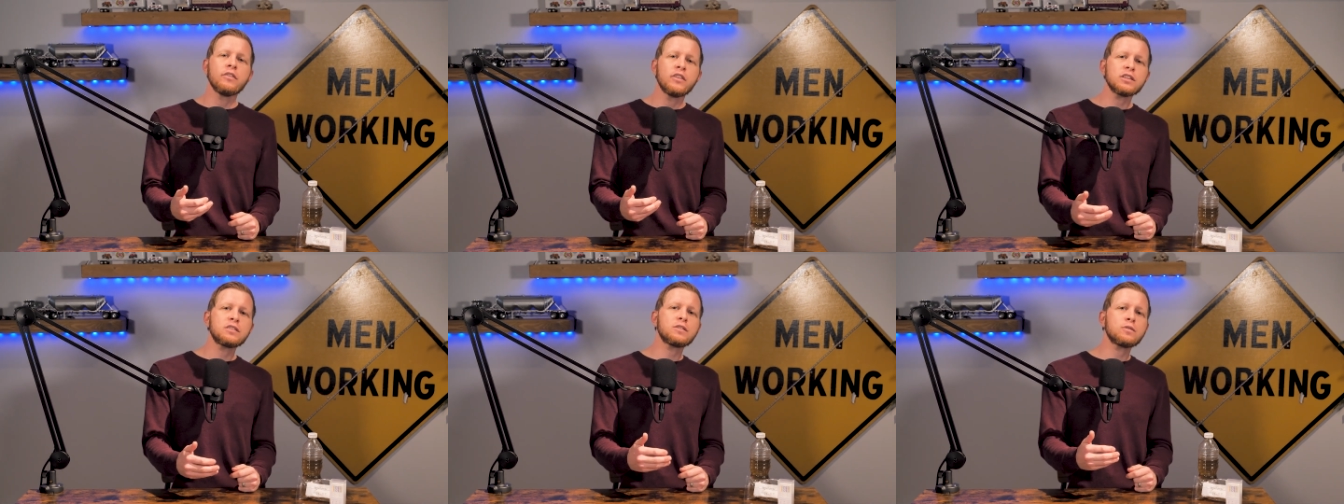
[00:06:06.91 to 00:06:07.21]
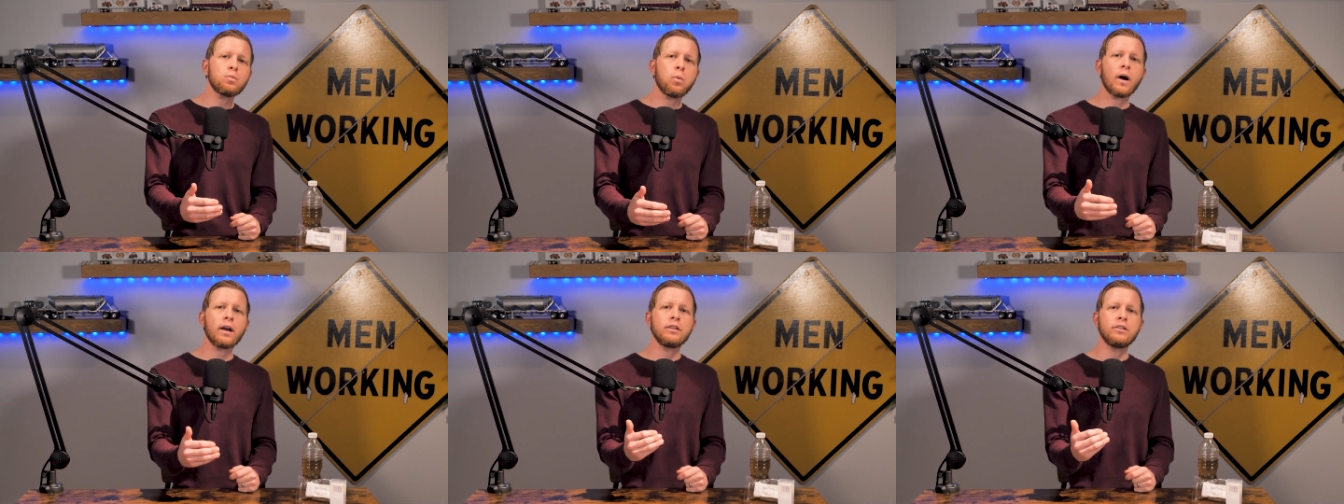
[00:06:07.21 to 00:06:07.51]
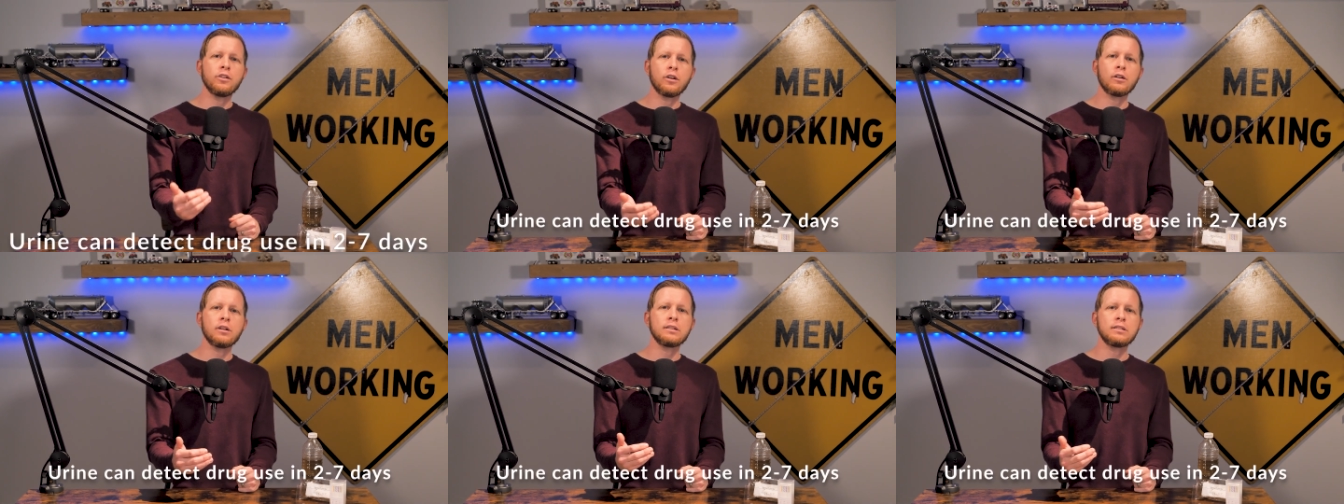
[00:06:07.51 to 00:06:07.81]
This is why
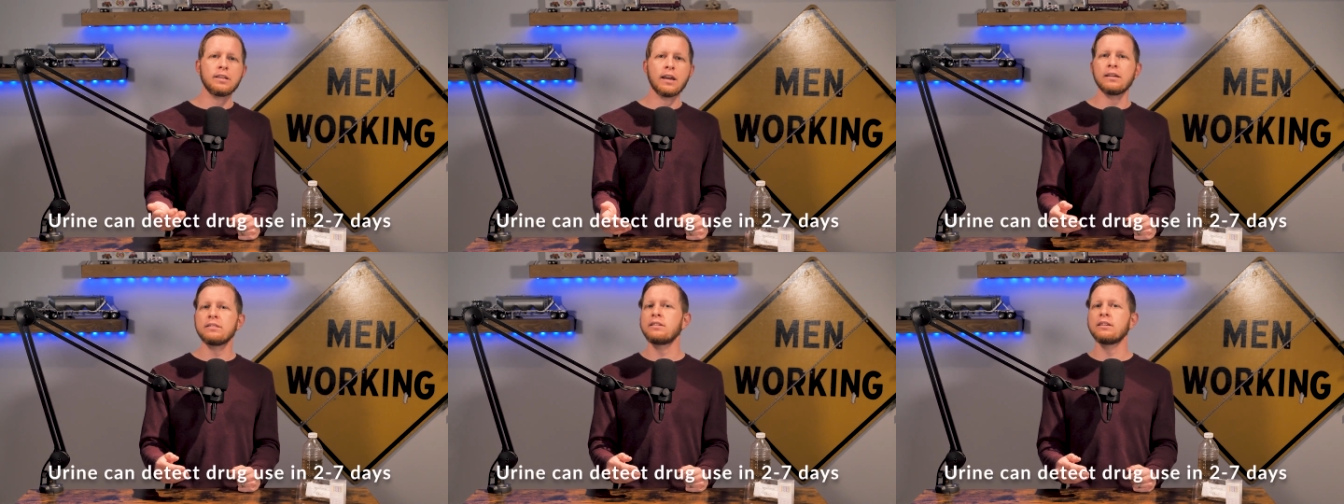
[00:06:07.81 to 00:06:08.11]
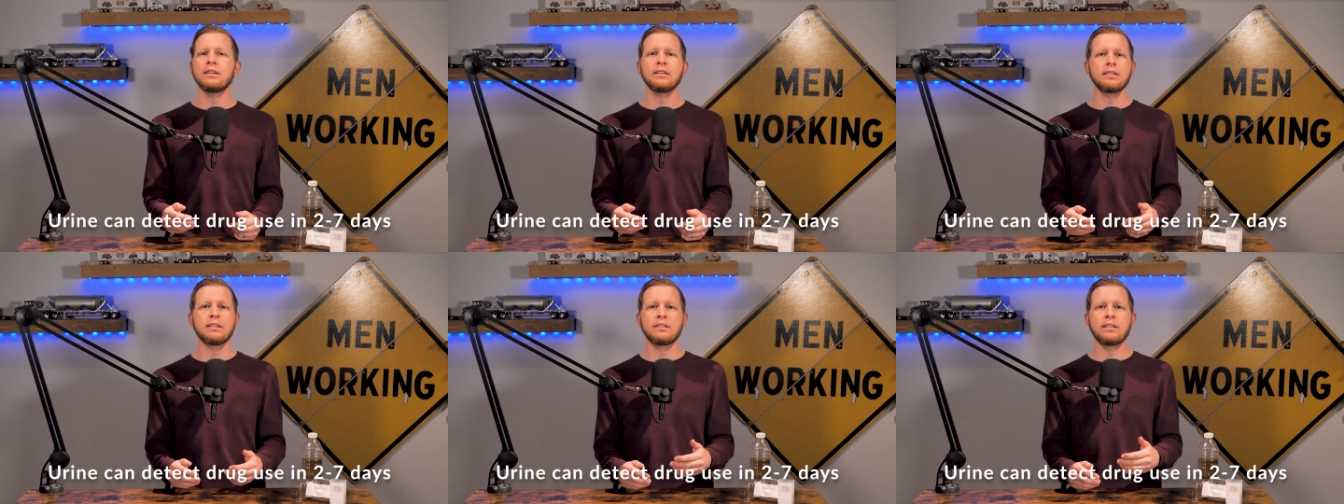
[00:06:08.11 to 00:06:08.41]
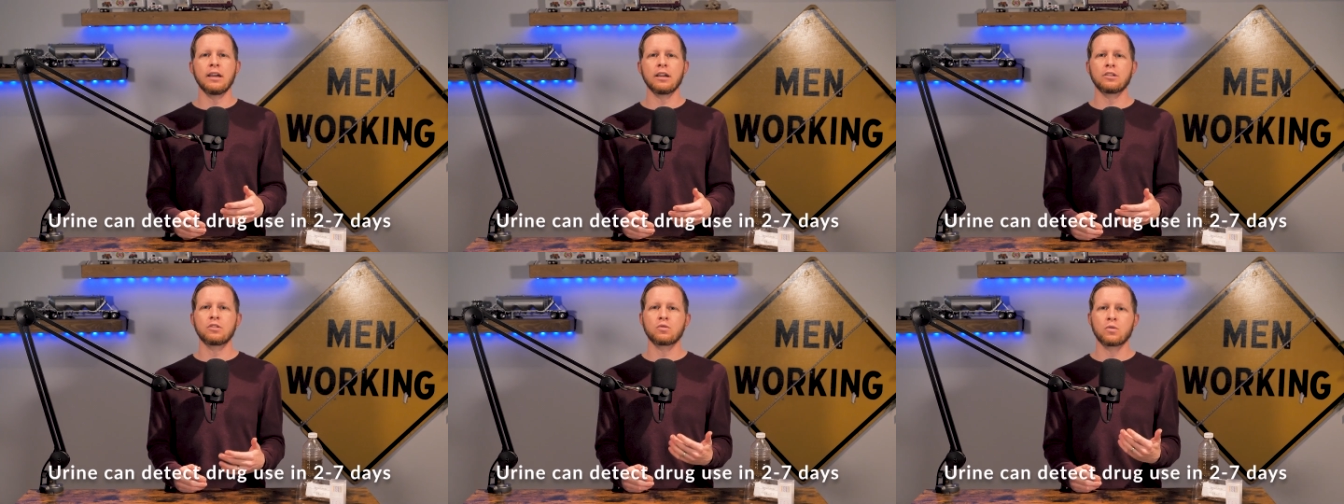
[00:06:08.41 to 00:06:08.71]
urine testing can
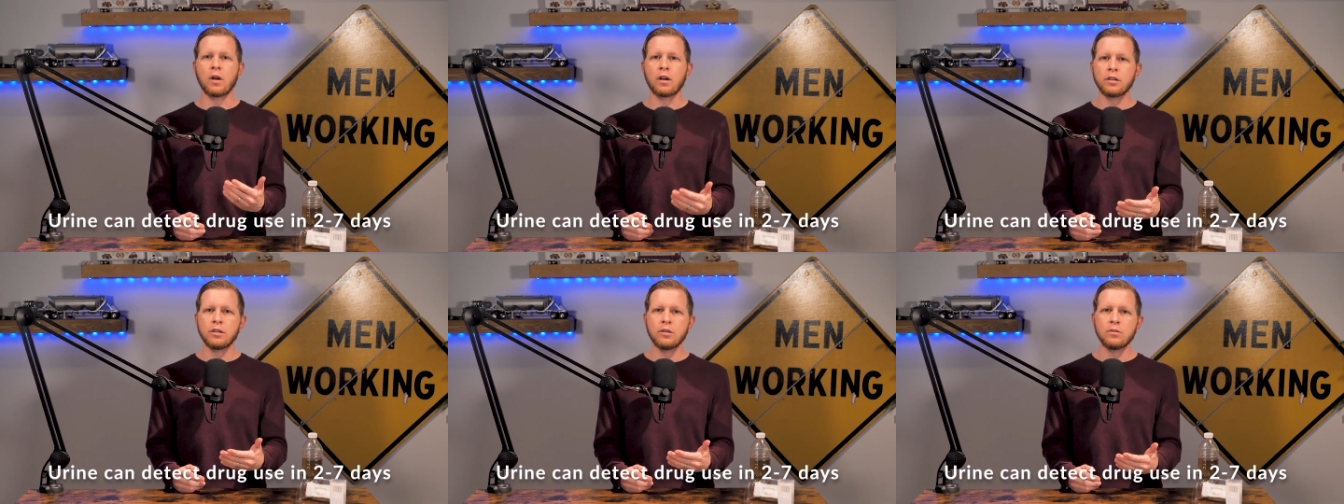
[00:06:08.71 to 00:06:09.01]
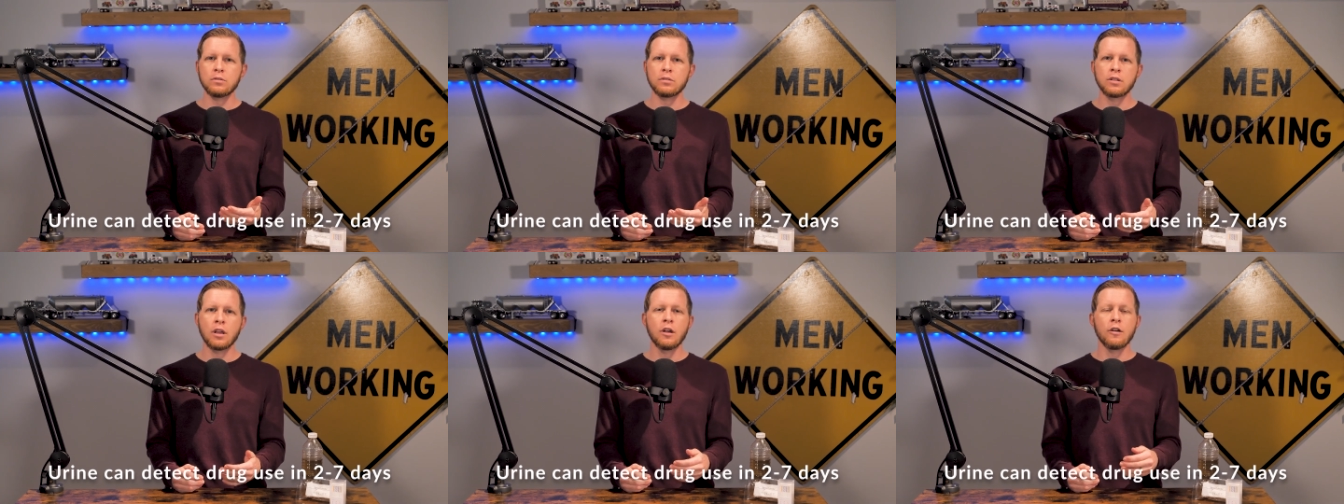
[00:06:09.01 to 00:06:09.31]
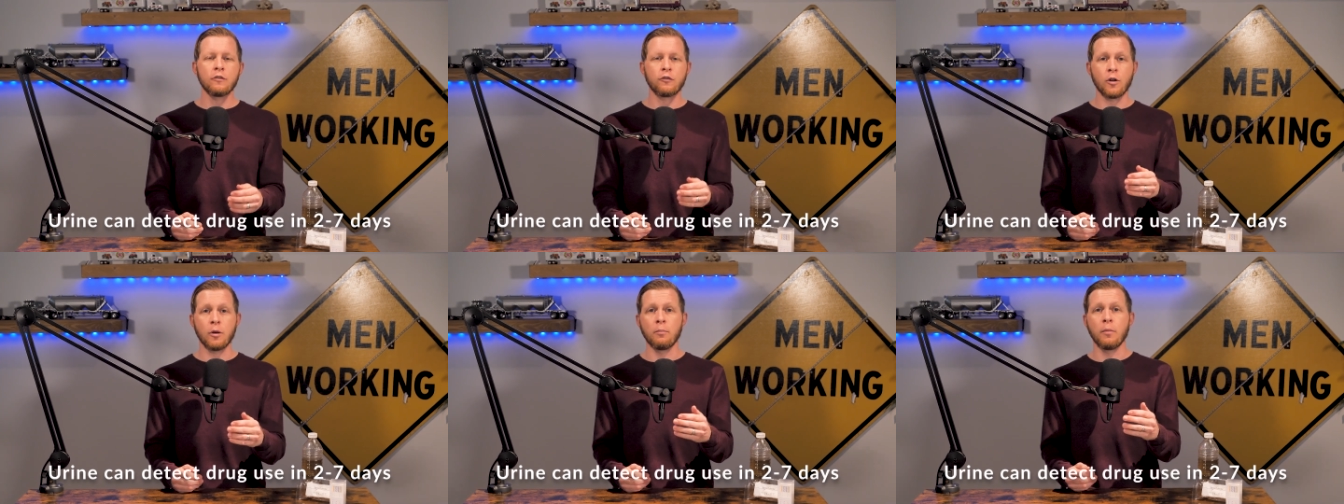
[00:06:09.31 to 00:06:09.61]
detect drug use
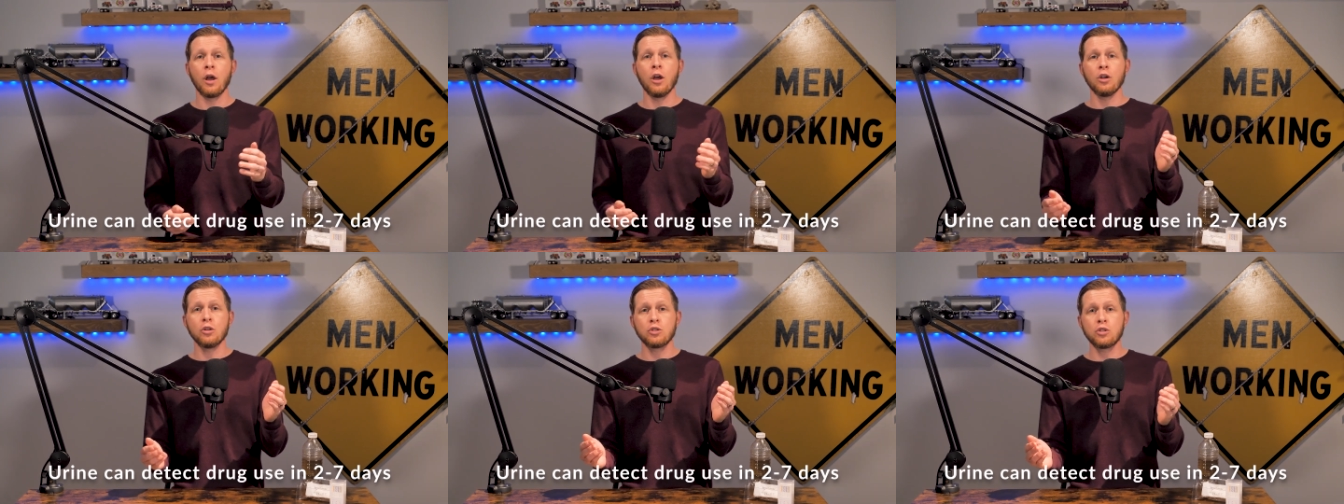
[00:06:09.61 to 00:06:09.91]
from